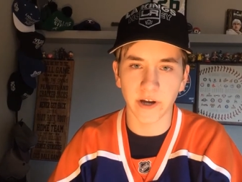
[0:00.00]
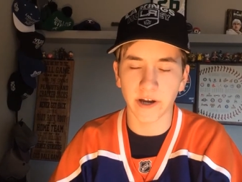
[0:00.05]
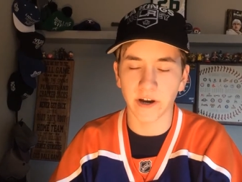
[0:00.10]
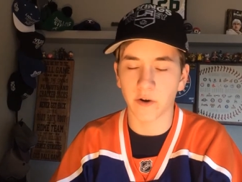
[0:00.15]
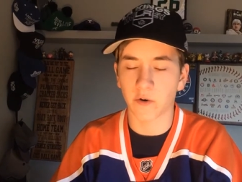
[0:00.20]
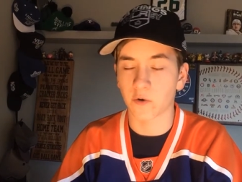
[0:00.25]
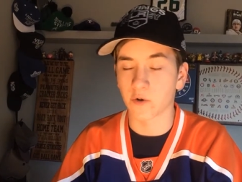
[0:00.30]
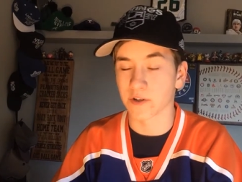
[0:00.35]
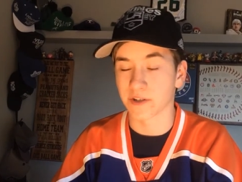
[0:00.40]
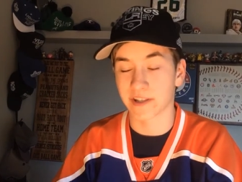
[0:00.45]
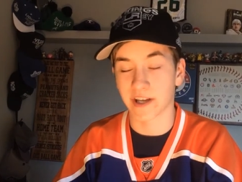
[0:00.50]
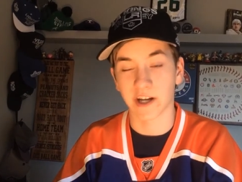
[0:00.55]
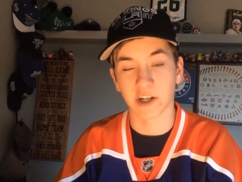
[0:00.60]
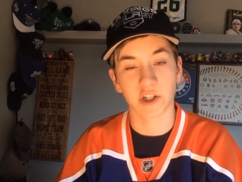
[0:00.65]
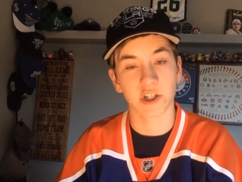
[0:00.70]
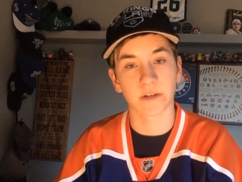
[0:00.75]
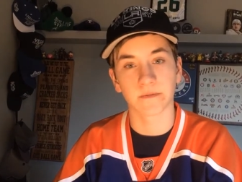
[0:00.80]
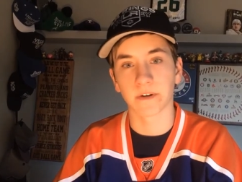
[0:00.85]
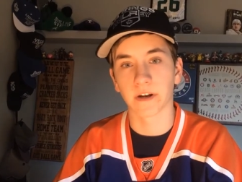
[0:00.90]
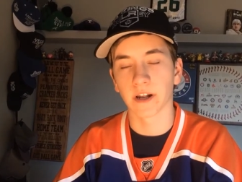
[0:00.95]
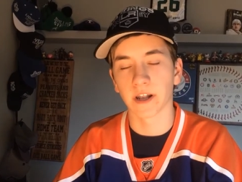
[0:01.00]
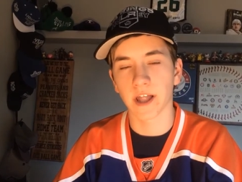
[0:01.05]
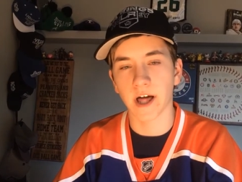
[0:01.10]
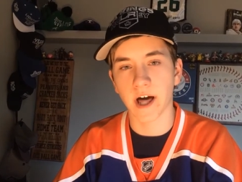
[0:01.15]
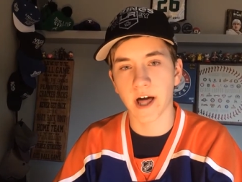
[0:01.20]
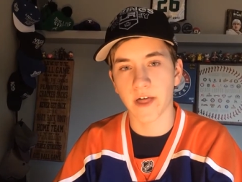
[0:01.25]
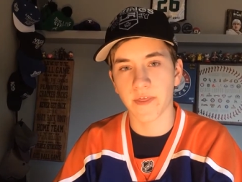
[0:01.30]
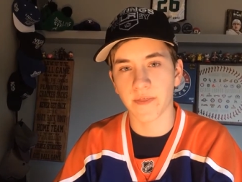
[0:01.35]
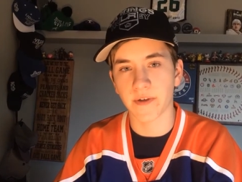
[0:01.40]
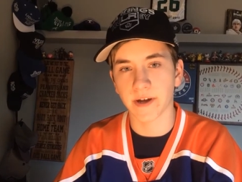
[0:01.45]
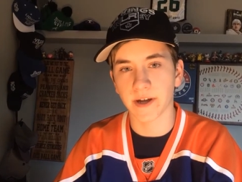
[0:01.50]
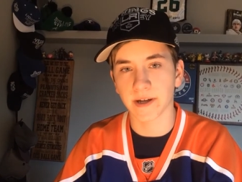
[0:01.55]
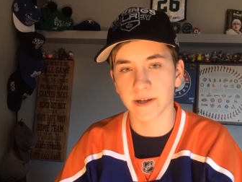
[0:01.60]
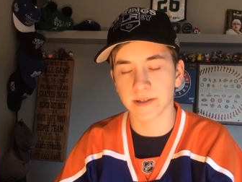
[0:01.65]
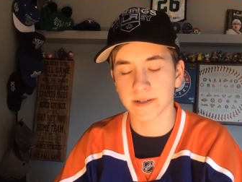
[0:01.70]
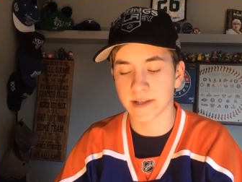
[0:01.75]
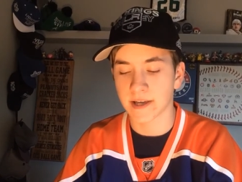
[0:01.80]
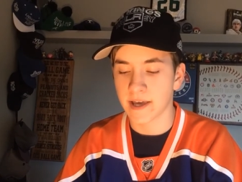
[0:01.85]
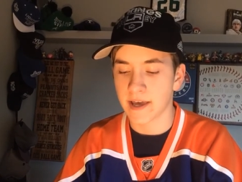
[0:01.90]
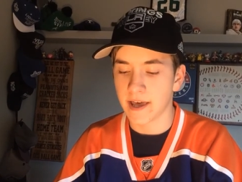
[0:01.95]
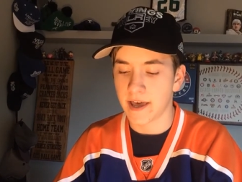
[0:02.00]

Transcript: and of course that shifted a lot of things